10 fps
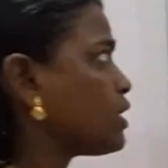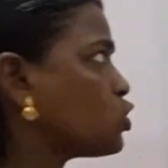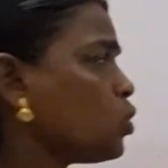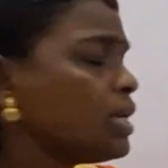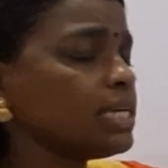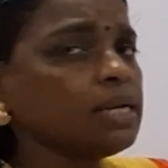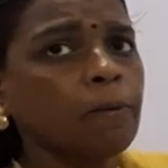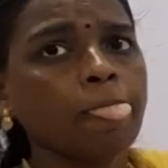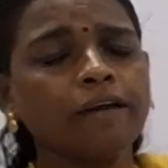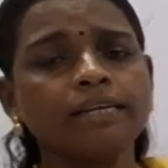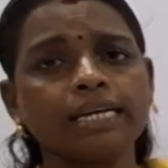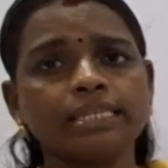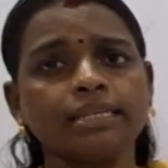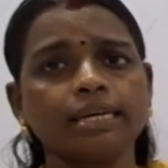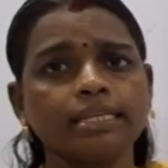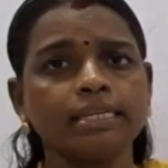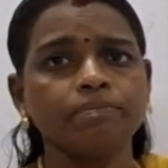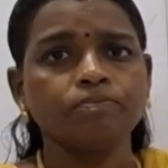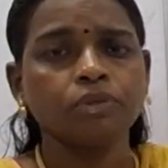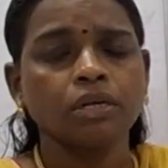Actually, in
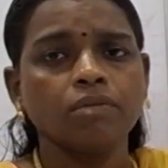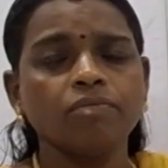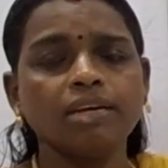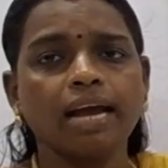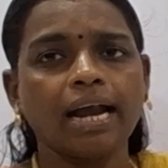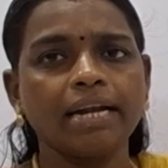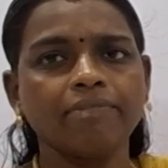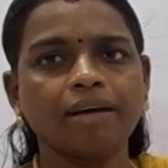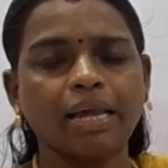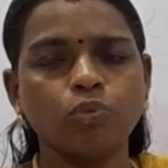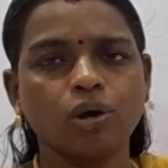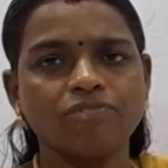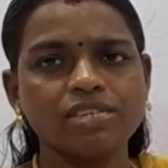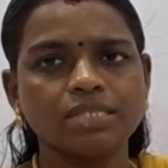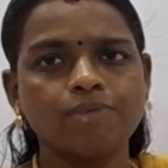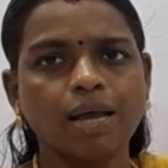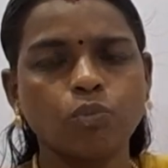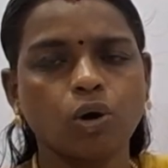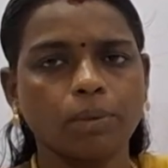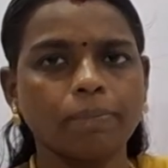1919, we had a World War, first
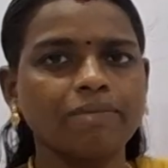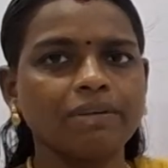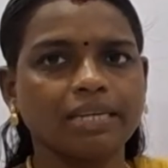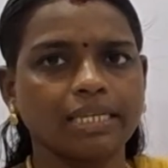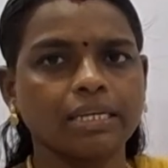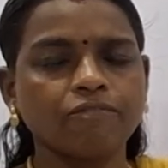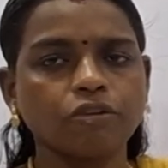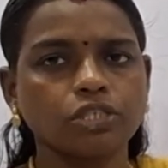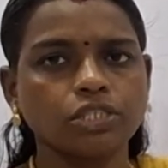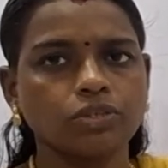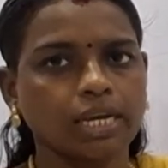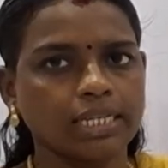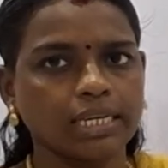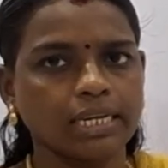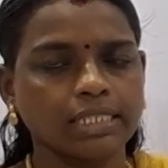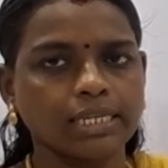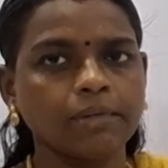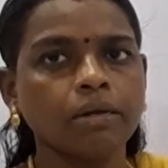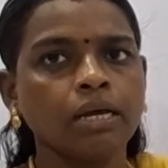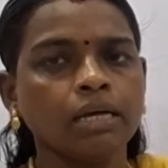World War between 1914 to
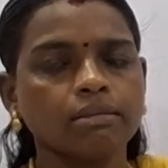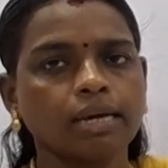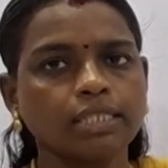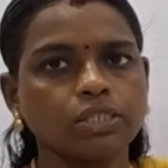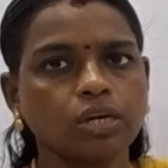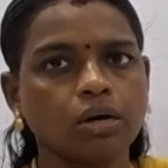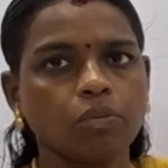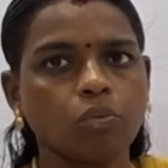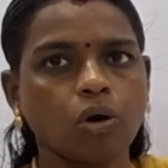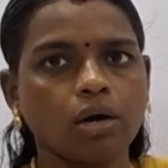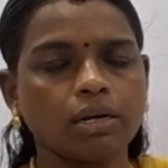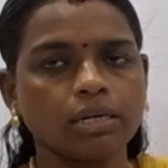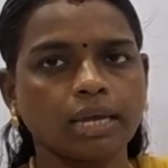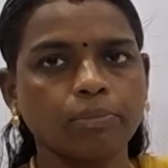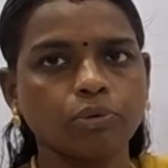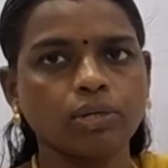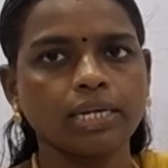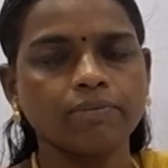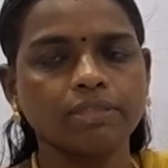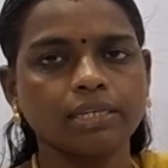1918. That war came to an
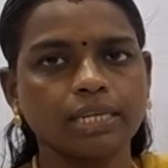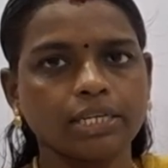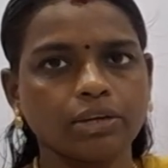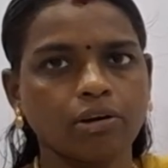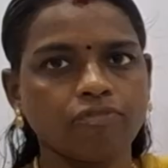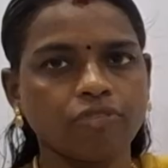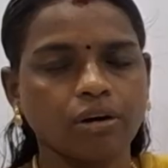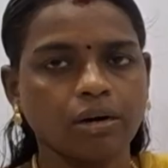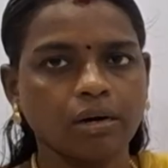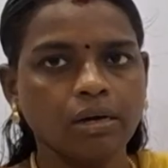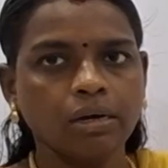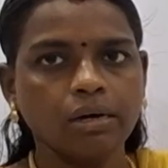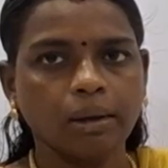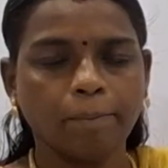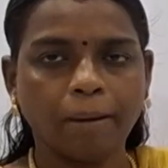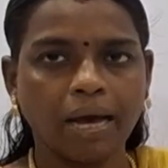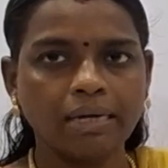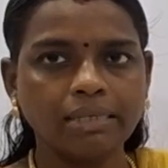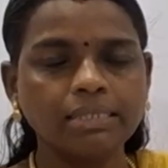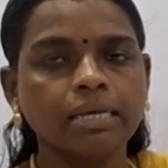end with the Treaty of
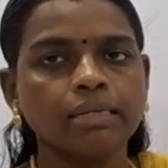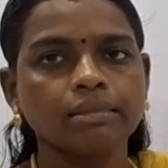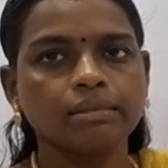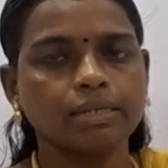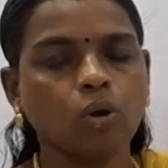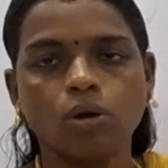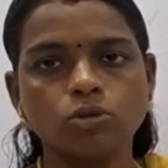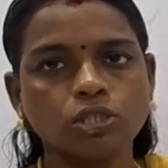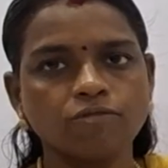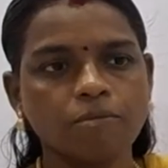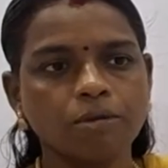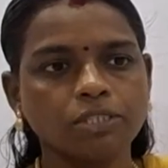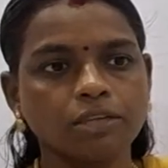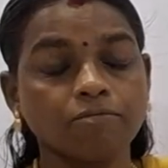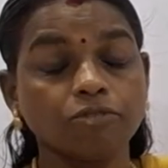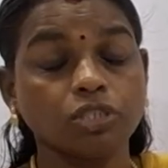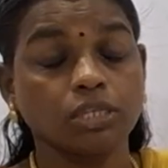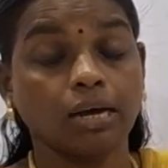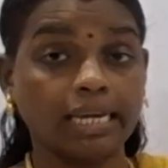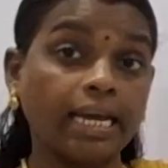Paris. That all this information
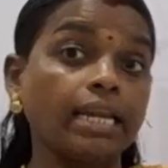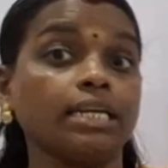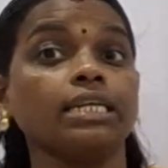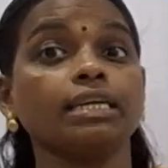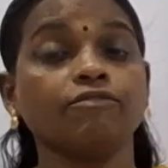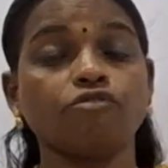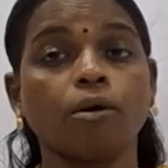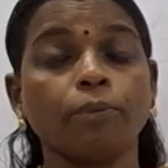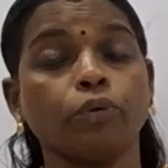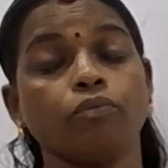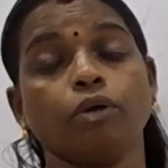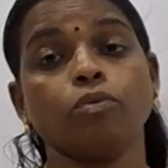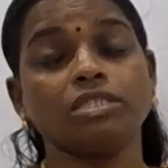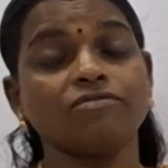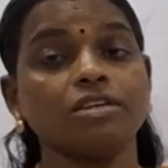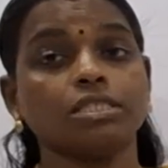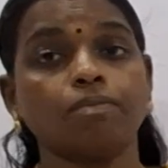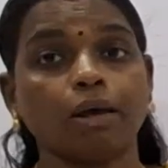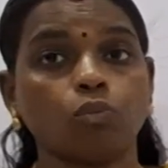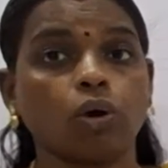which I already informed you when was the first
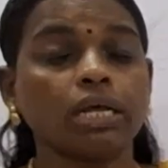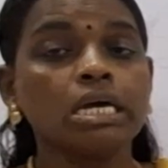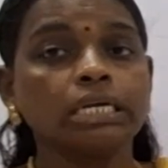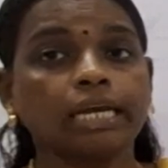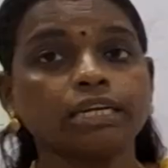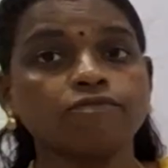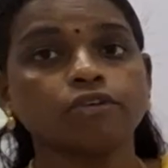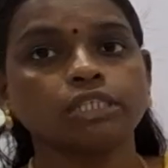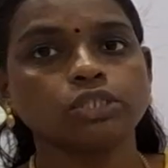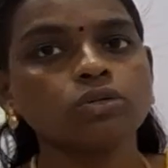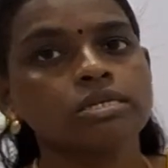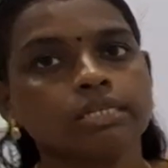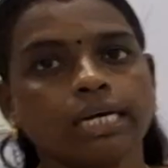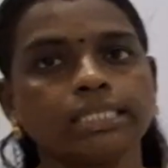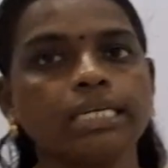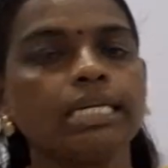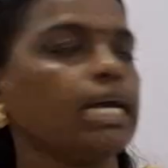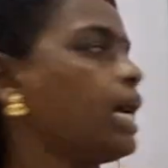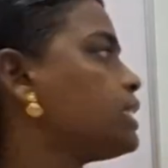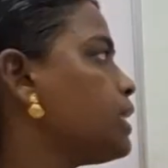World War, 1914 to
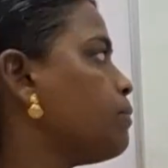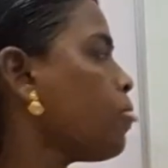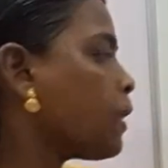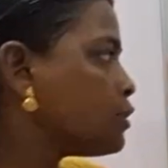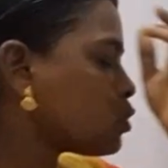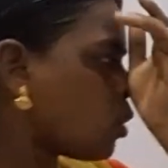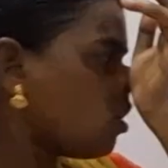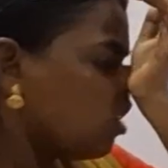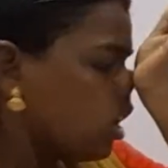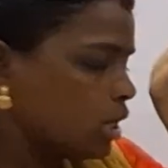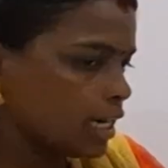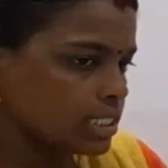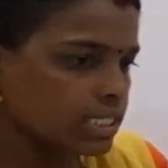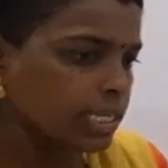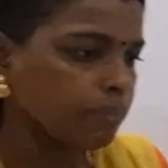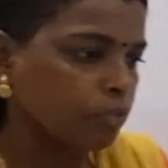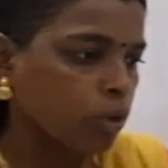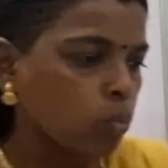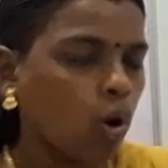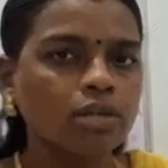1918. So, let's
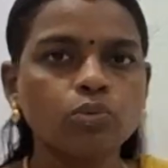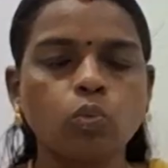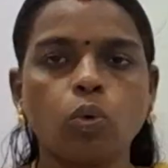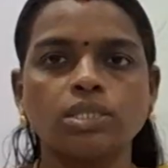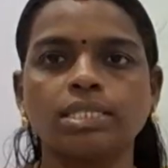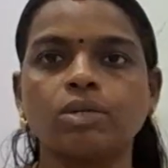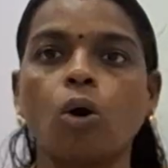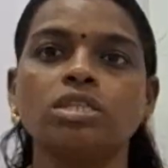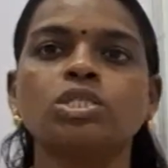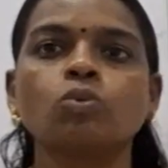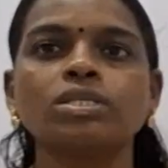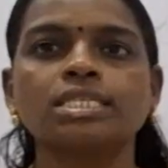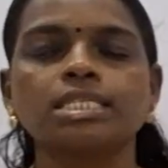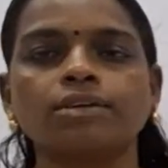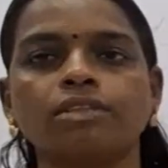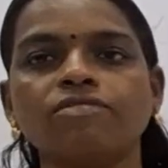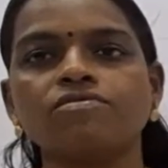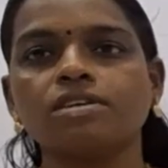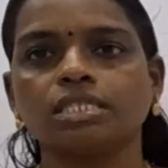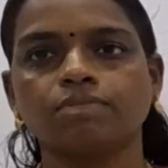see what was the consequences of the
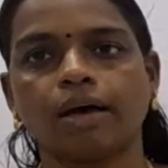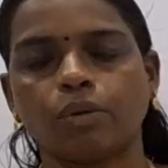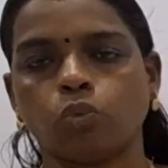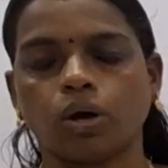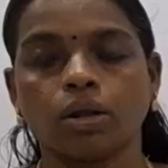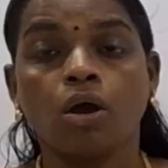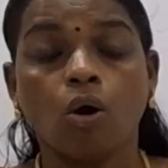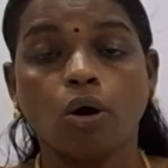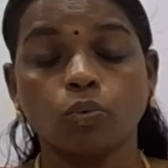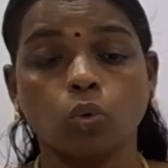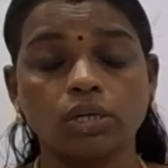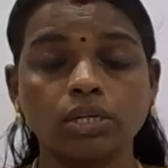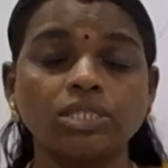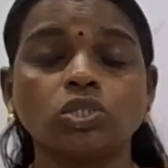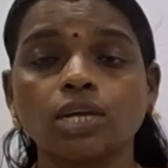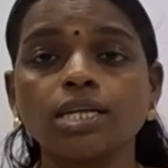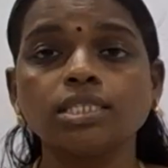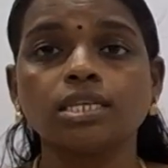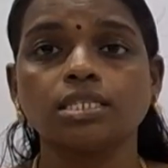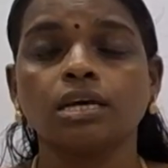first World War, or what are the
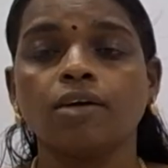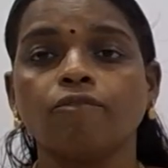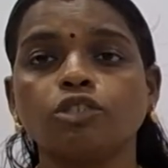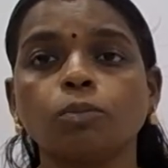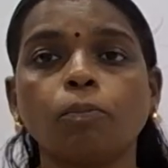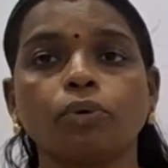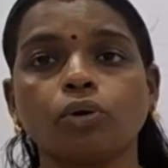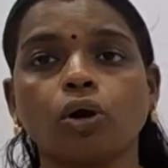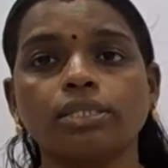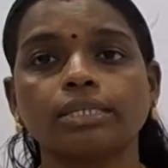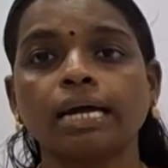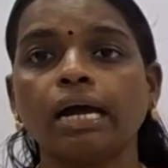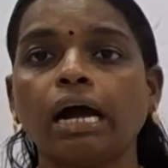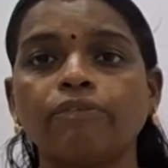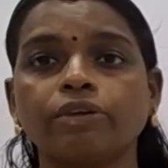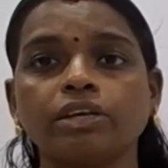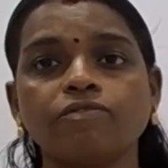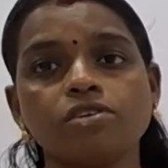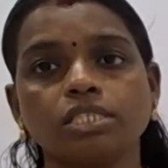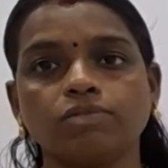changes which brought after the
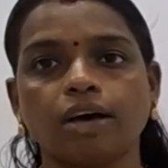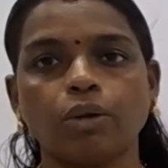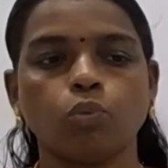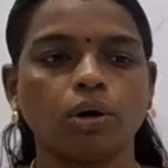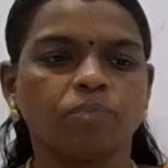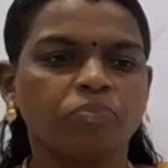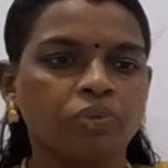first World War.